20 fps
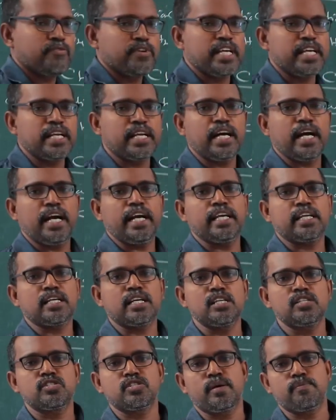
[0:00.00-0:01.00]
free
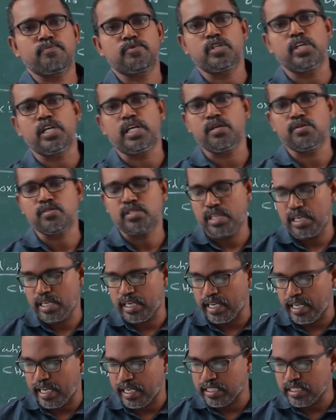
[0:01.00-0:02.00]
radical substitution
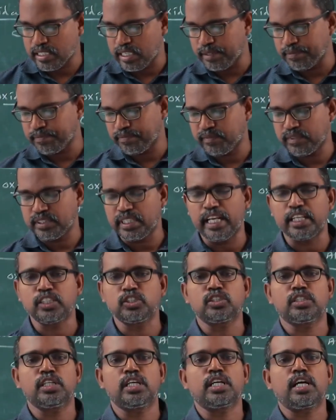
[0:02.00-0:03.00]
reaction.
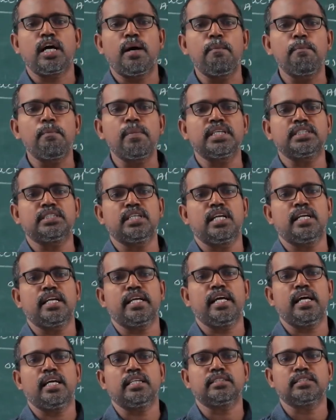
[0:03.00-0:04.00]
Next, combustion
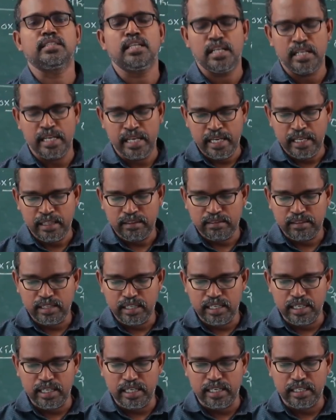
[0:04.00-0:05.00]
reaction.
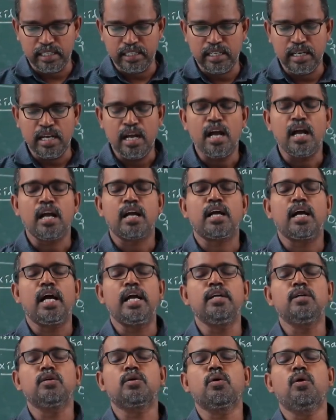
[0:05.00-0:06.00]
Third,
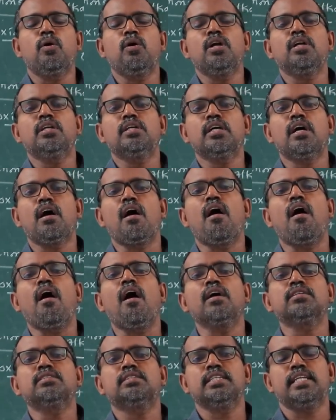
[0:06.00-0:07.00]
controlled
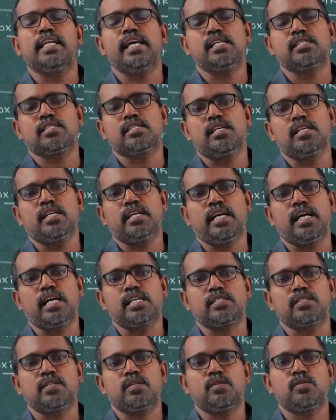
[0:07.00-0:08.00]
oxidation
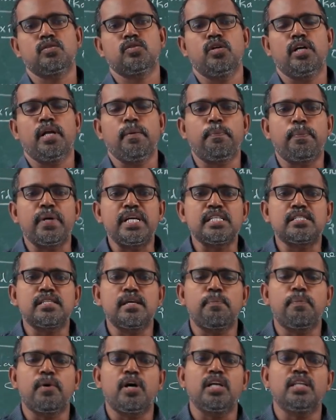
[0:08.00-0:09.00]
reaction. So depends
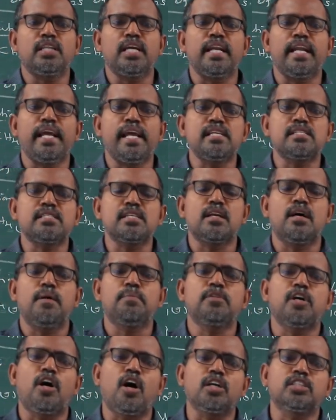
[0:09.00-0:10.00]
upon the nature
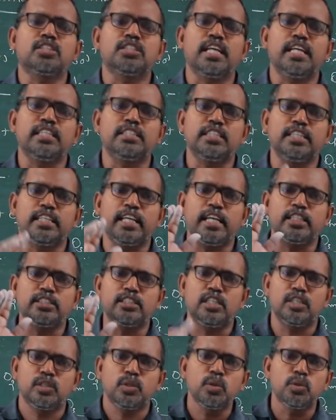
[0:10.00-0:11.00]
of the oxidizing
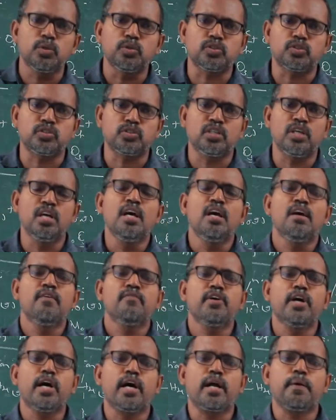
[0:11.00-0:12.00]
agent used,
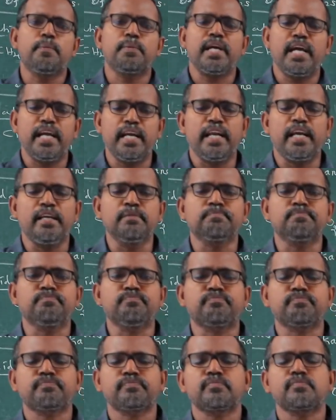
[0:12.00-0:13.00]
we are
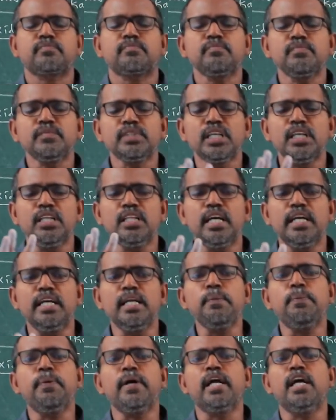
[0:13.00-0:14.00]
obtaining the
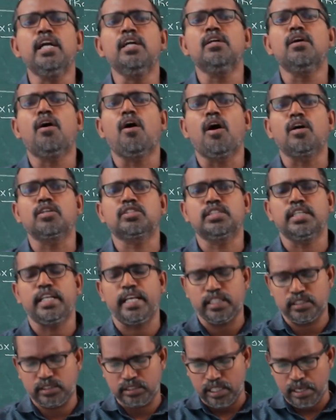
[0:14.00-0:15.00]
different
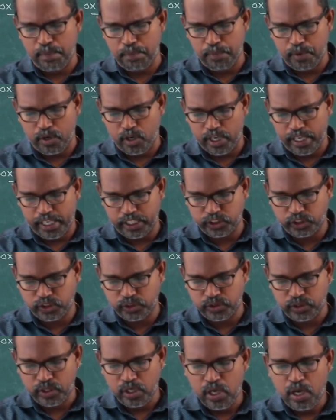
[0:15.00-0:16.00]
oxidation
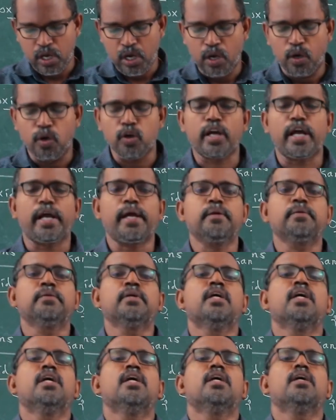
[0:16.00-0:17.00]
products.
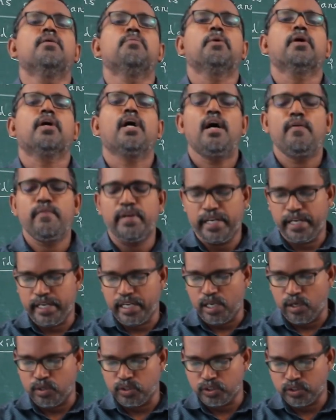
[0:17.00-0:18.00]
Okay. If you have any
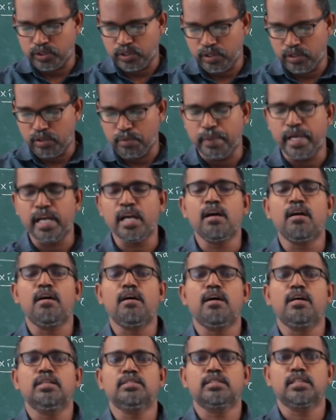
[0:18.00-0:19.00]
doubts, you may
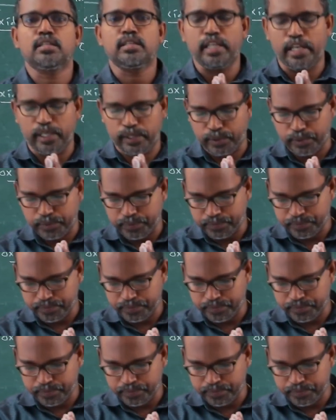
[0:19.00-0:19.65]
ask. Thank you.